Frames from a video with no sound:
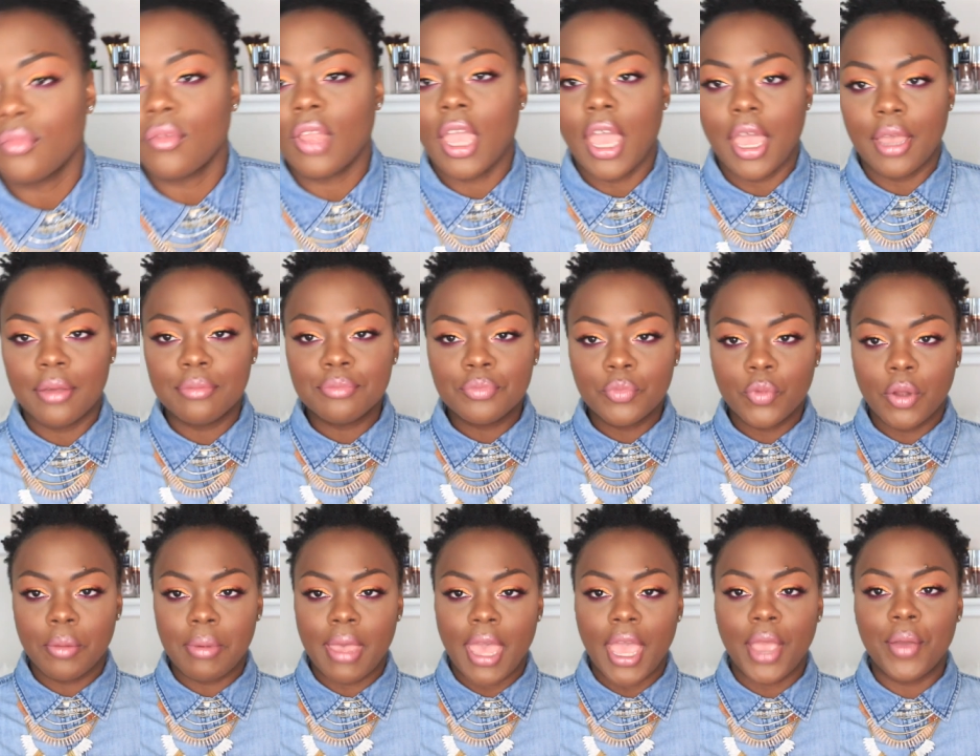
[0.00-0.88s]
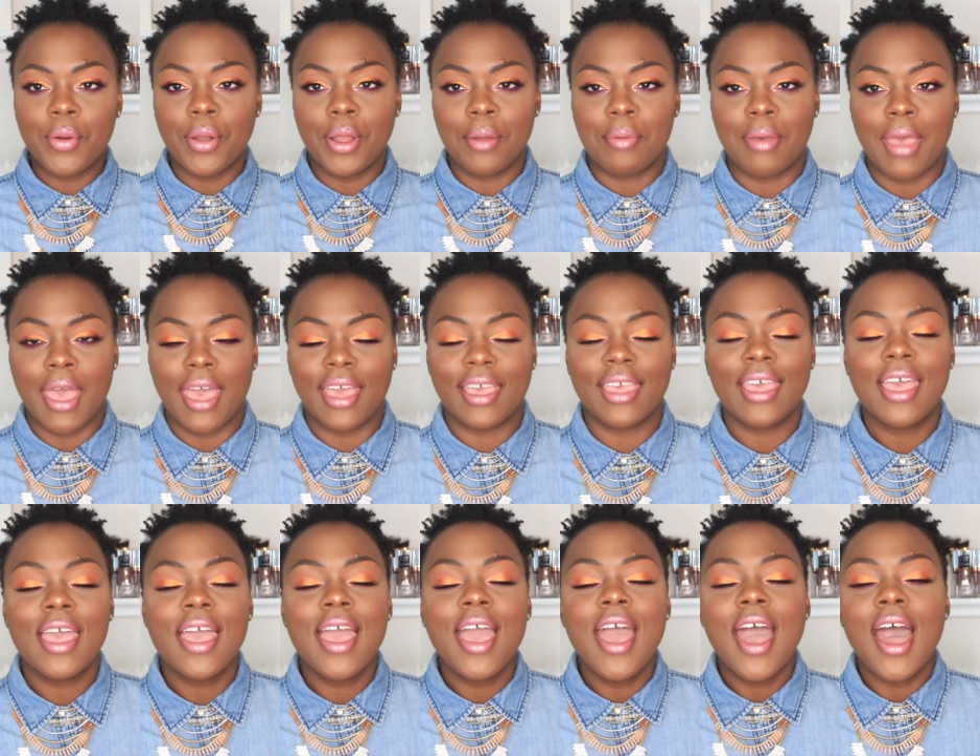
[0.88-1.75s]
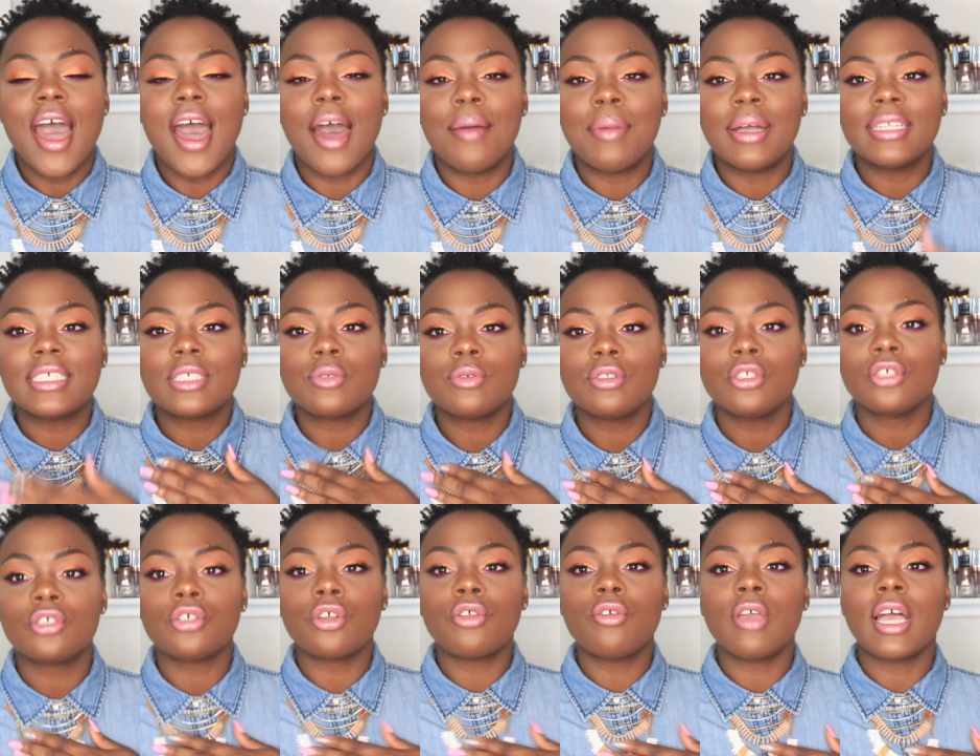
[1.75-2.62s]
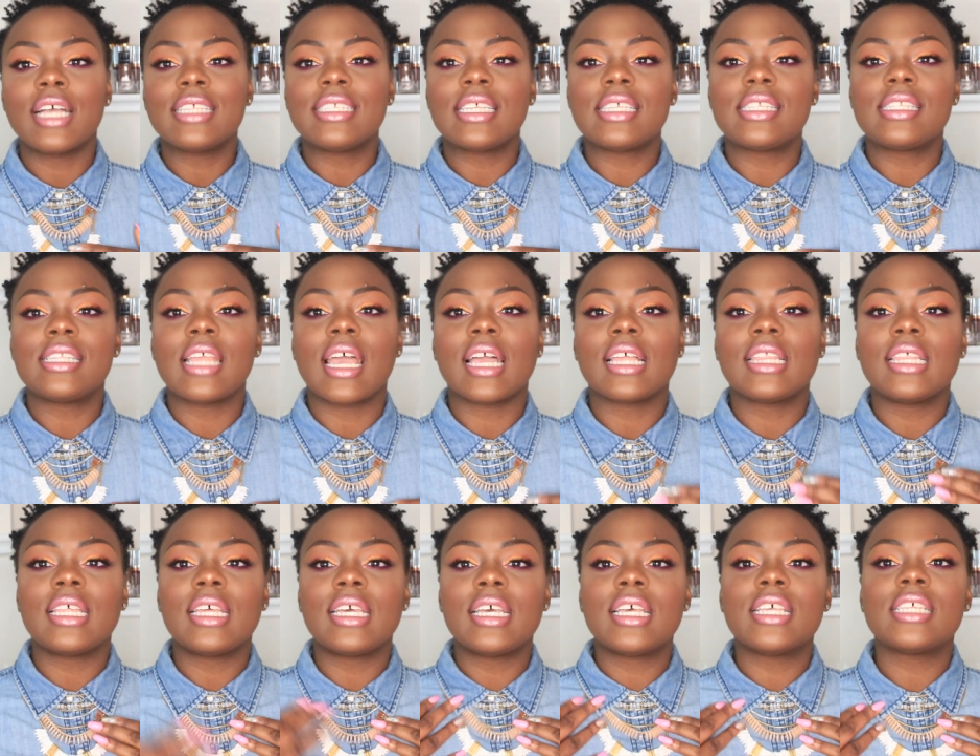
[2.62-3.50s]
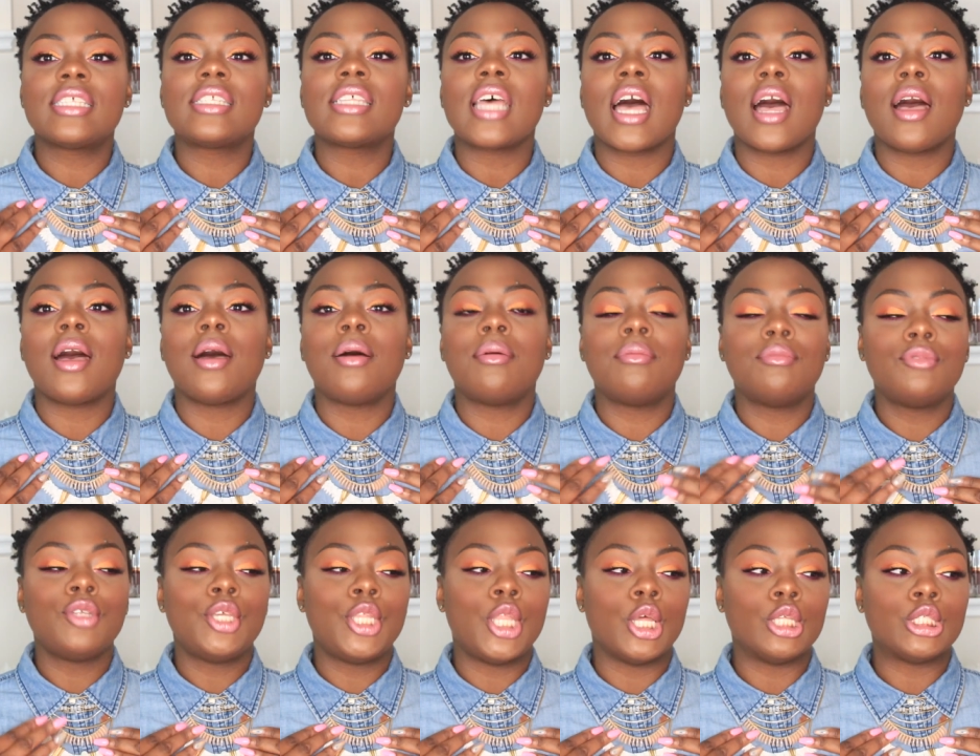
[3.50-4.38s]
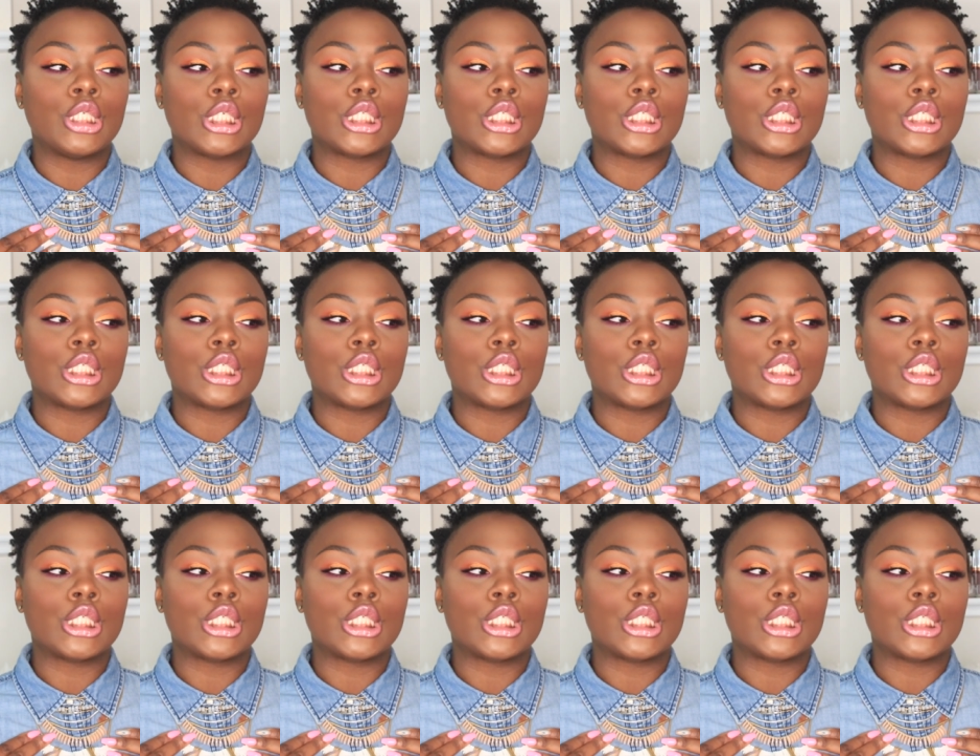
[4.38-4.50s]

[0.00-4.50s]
Okay, we're back. I just wanted to show you guys this necklace, you know,